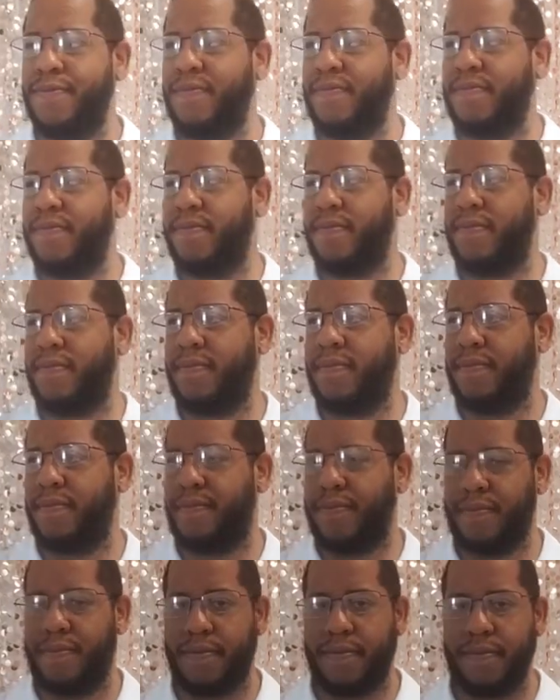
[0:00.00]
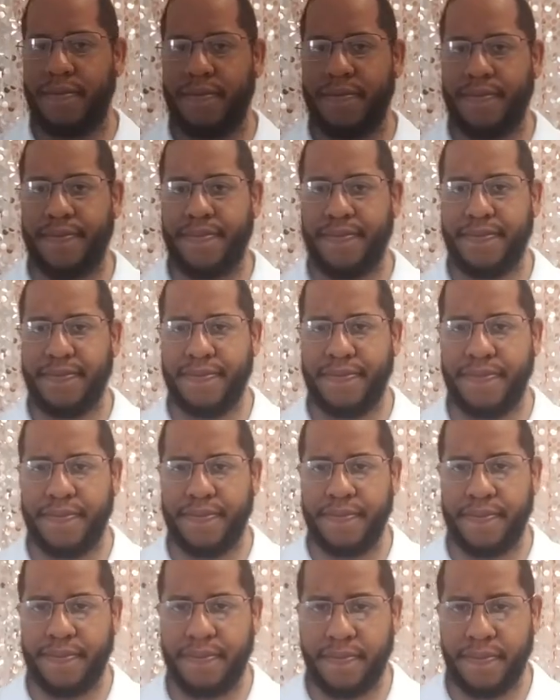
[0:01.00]

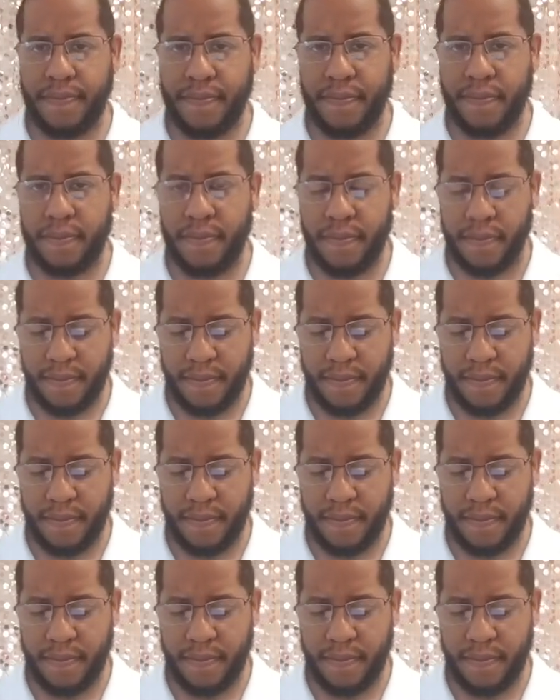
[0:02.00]
[no speech]